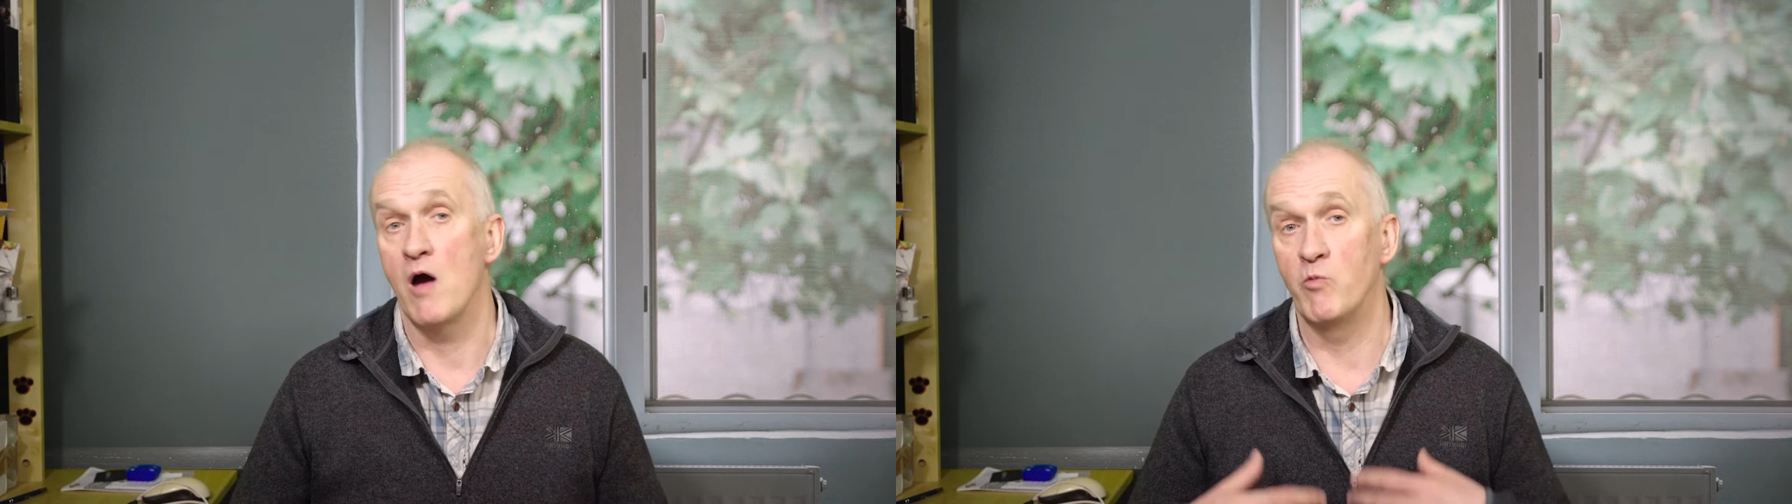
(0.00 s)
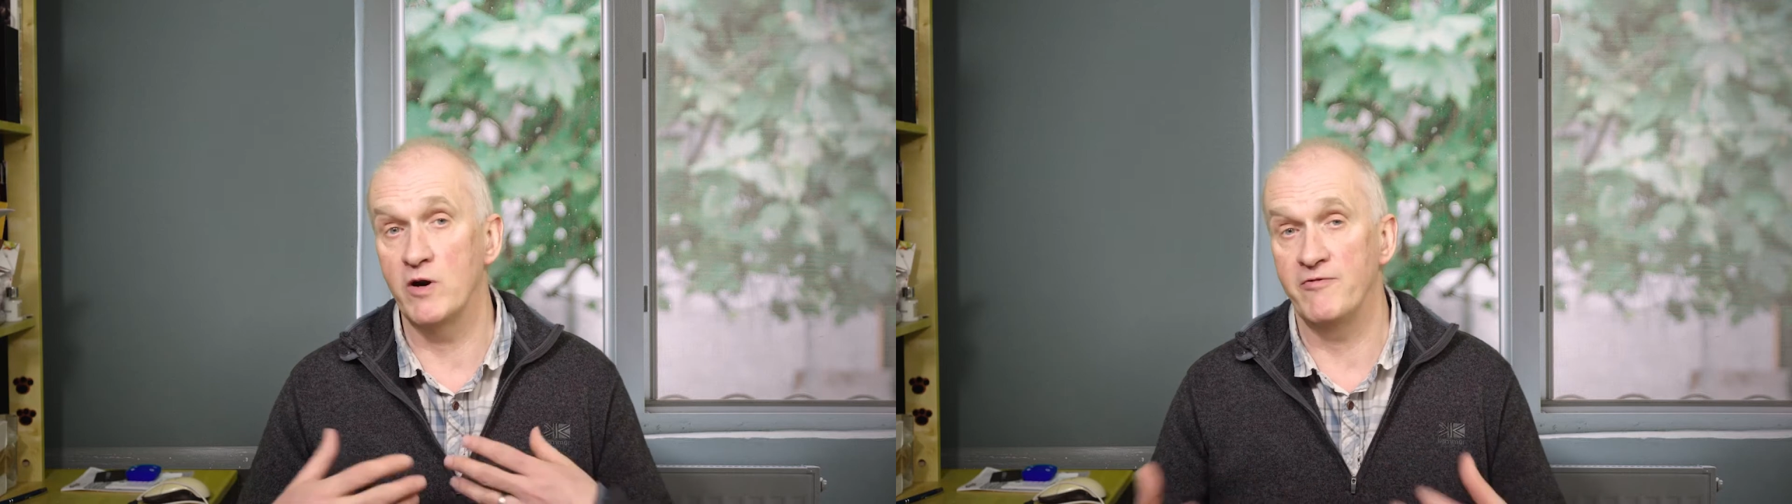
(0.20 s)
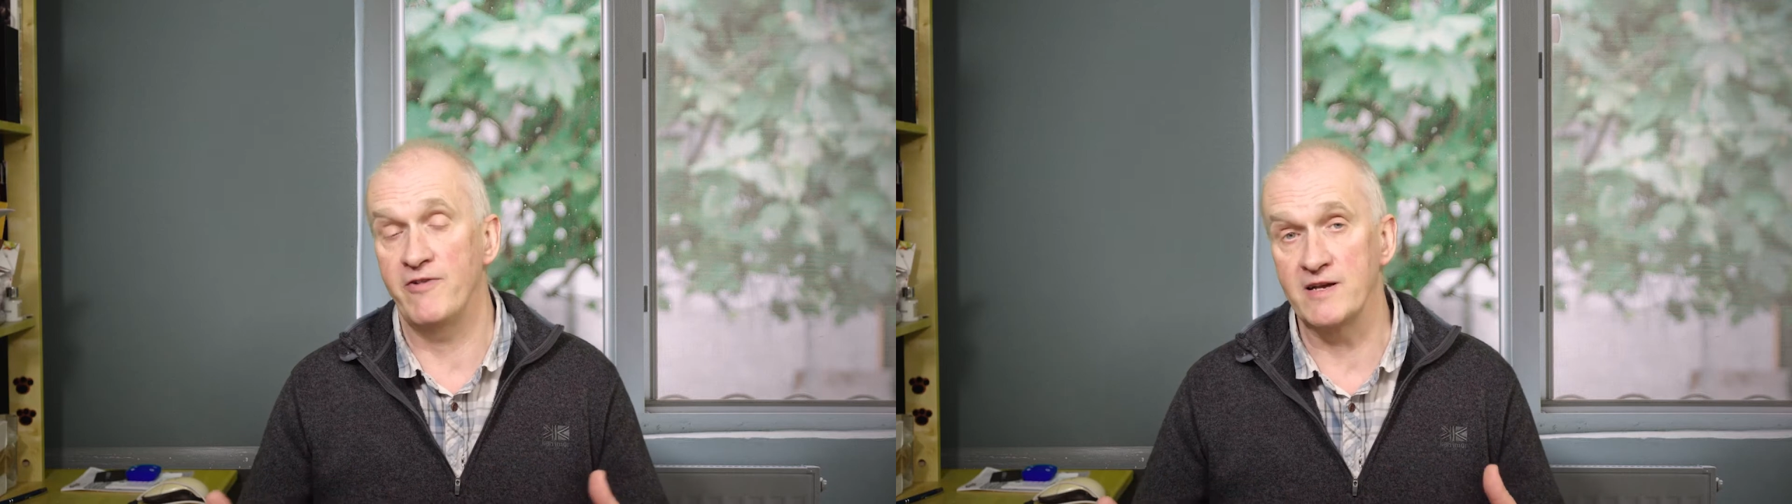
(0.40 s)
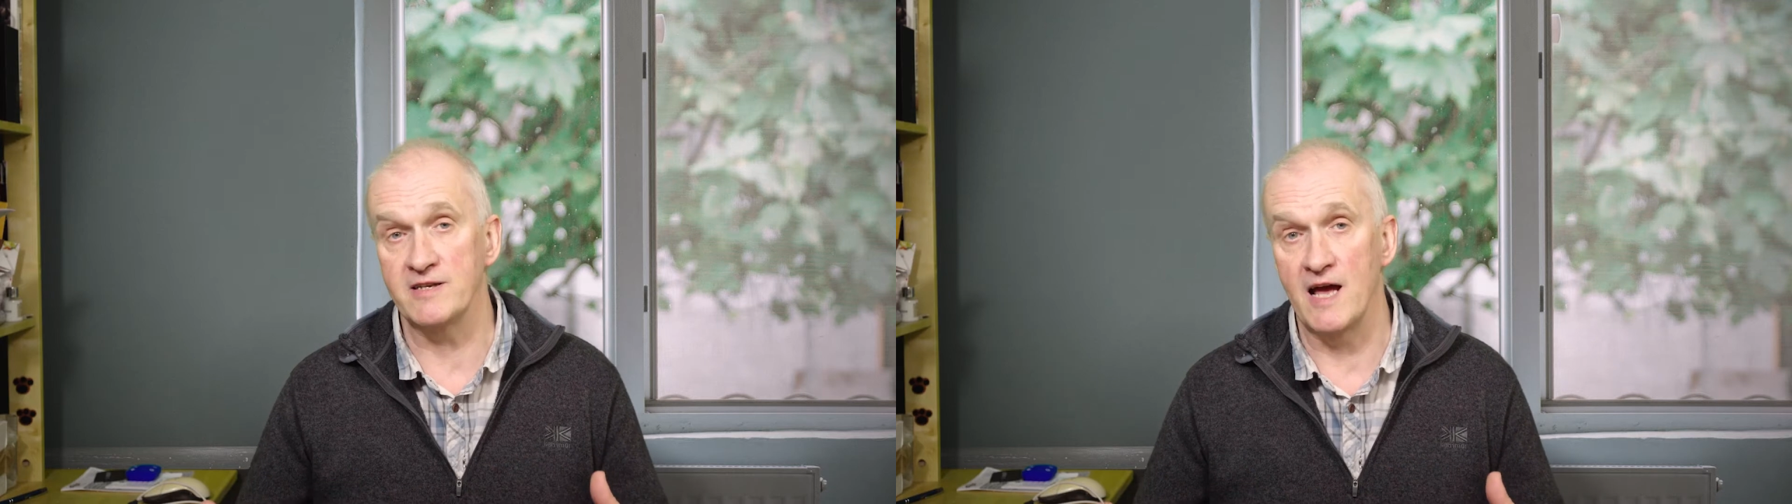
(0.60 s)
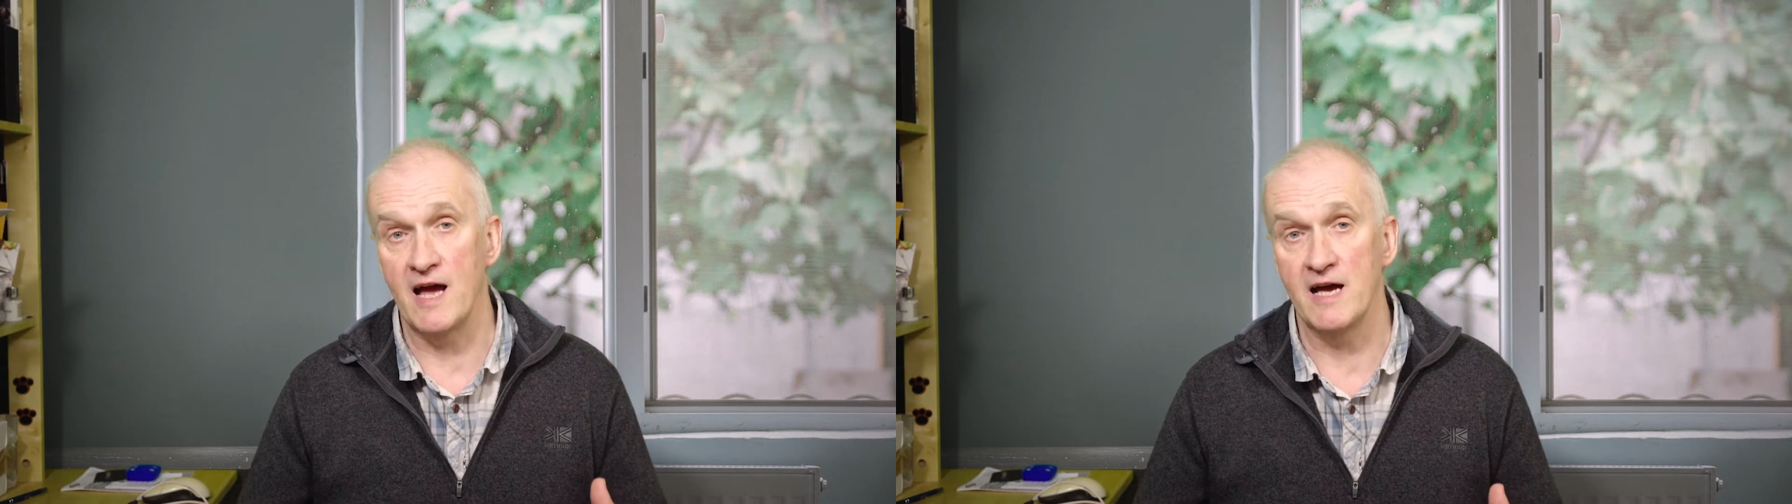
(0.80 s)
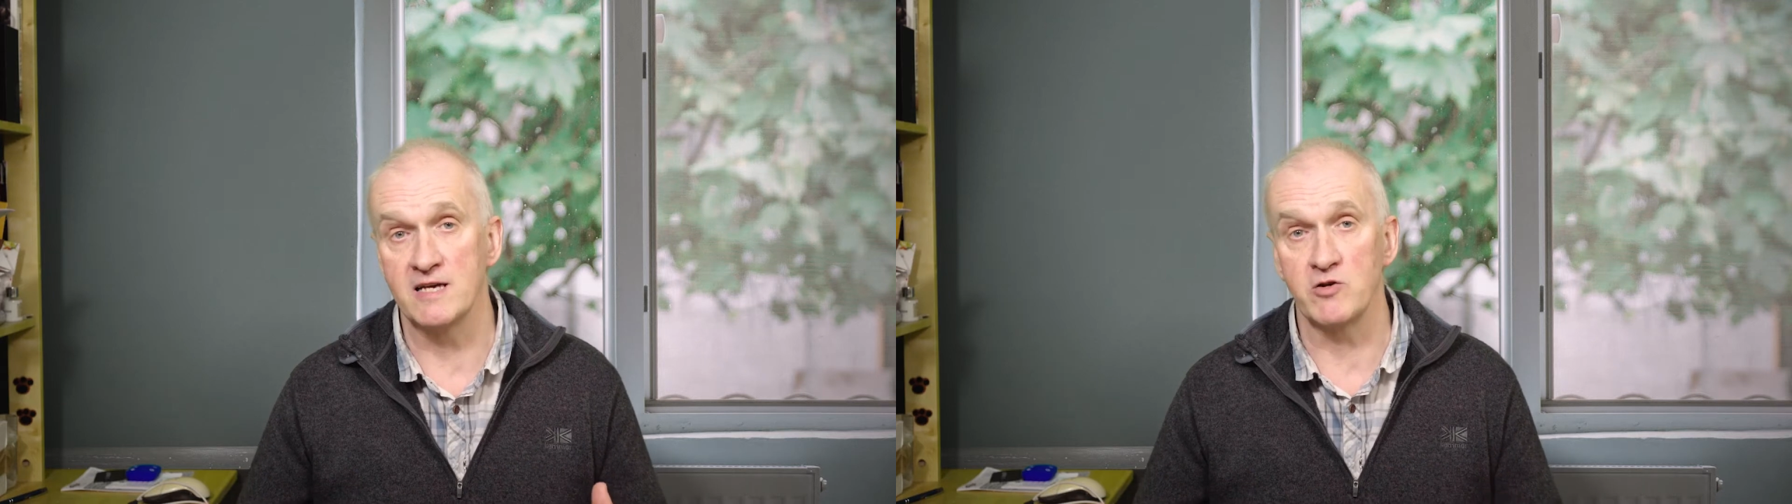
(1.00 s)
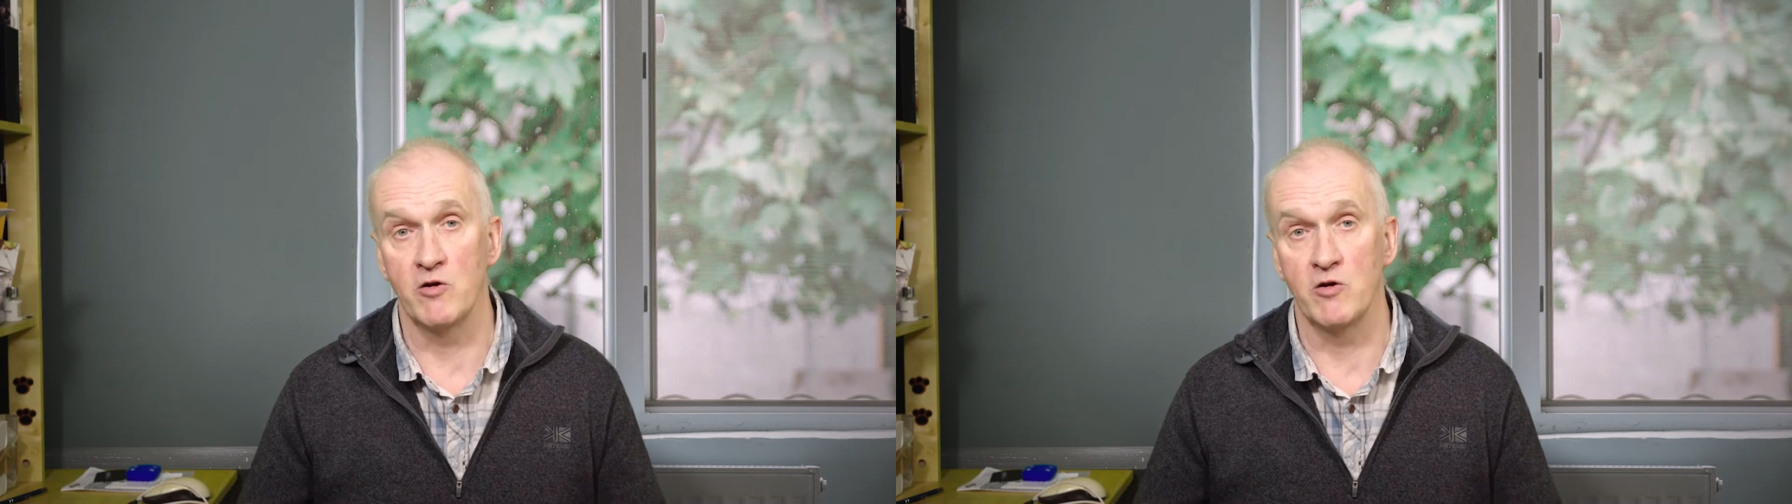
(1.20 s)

and what effect it has